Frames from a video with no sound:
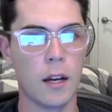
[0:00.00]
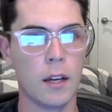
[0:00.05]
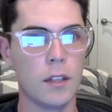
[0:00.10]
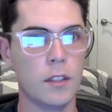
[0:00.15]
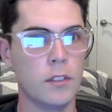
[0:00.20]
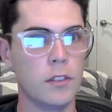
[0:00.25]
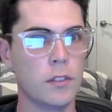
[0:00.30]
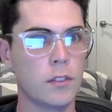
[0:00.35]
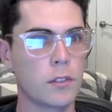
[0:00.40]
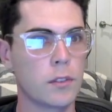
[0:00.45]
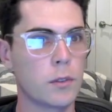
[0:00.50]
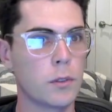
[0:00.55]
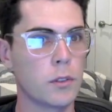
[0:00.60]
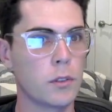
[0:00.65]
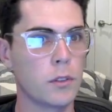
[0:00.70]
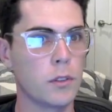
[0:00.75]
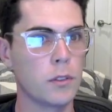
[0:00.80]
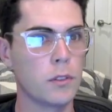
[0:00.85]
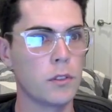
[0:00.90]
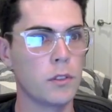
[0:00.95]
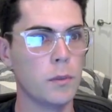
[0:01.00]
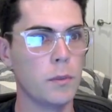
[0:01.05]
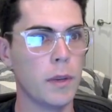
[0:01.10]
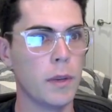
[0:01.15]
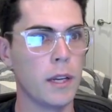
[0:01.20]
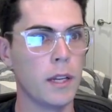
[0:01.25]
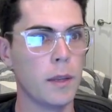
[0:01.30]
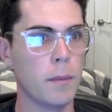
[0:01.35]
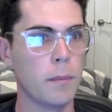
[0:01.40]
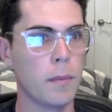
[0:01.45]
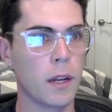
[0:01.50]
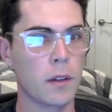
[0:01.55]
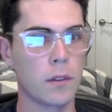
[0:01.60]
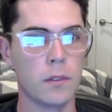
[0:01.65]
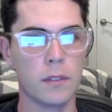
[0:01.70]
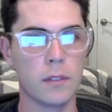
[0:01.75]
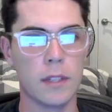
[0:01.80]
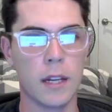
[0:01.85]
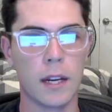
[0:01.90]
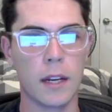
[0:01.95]
is crucial to many
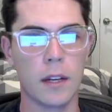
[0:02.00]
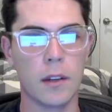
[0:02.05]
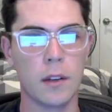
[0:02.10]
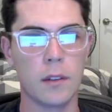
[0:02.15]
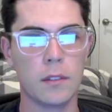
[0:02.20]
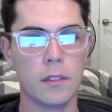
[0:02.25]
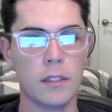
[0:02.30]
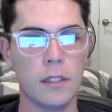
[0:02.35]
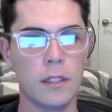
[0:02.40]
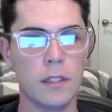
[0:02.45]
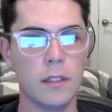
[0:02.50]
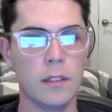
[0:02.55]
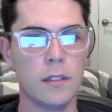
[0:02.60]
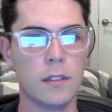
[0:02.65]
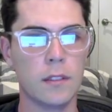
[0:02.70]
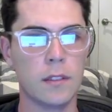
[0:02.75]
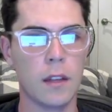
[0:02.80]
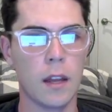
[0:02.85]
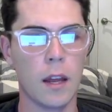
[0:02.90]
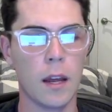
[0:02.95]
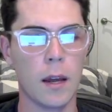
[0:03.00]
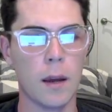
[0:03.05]
medical diagnoses.